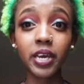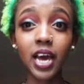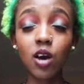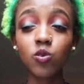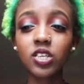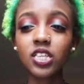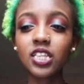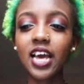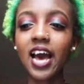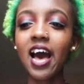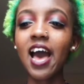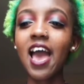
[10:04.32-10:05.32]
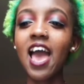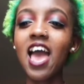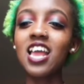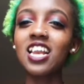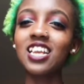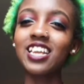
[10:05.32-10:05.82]
me out there
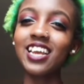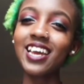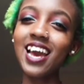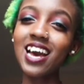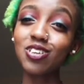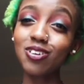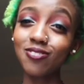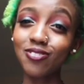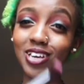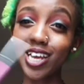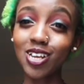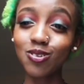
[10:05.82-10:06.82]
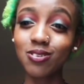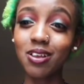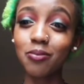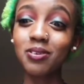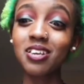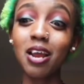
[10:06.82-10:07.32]
and yeah don't forget to
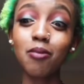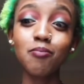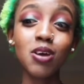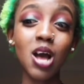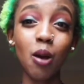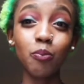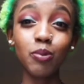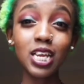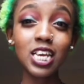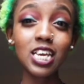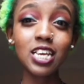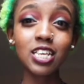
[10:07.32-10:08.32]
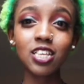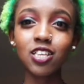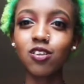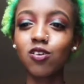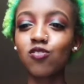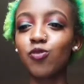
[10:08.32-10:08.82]
subscribe please
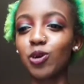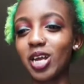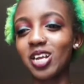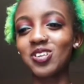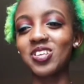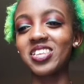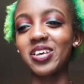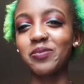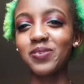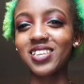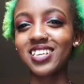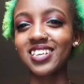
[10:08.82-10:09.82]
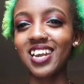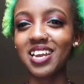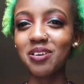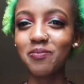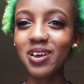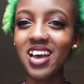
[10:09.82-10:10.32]
don't forget to
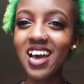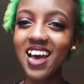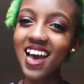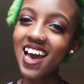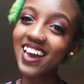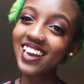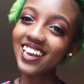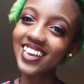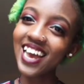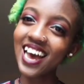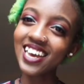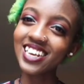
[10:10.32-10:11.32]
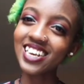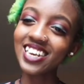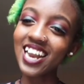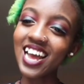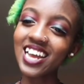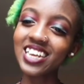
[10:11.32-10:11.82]
subscribe yeah
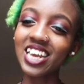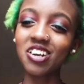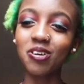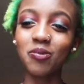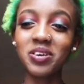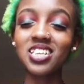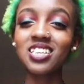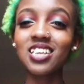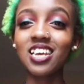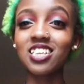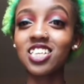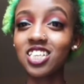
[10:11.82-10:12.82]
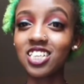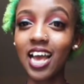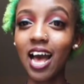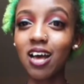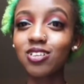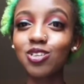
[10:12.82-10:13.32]
and like and comment and
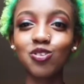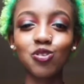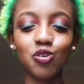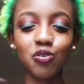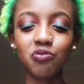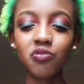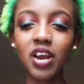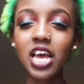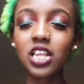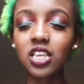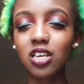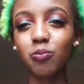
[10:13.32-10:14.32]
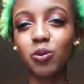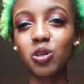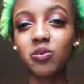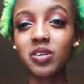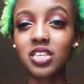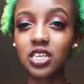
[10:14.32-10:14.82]
share to your friends
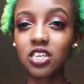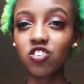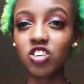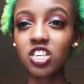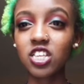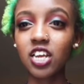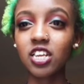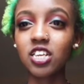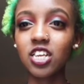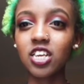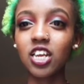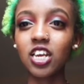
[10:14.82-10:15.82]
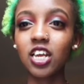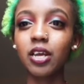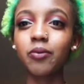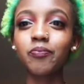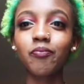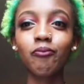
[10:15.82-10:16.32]
anybody who is interested
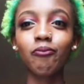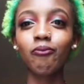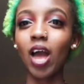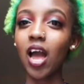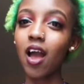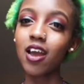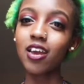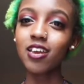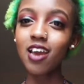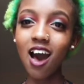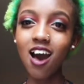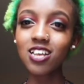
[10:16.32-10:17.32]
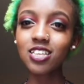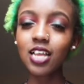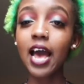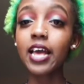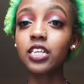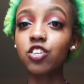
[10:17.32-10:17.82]
nini, yes
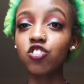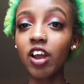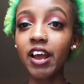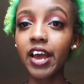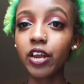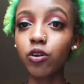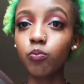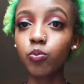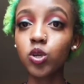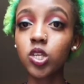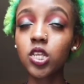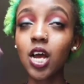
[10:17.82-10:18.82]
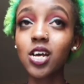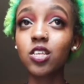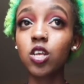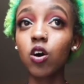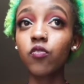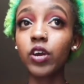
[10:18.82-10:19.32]
i'll try and post
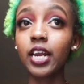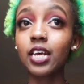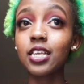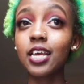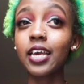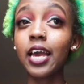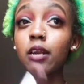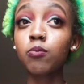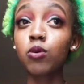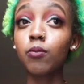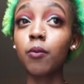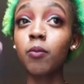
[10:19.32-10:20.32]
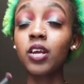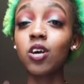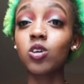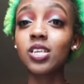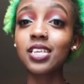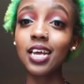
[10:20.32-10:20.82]
as often as i can
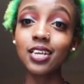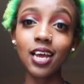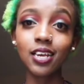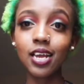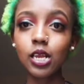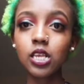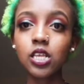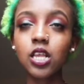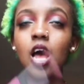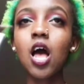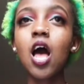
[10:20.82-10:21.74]
probably on saturdays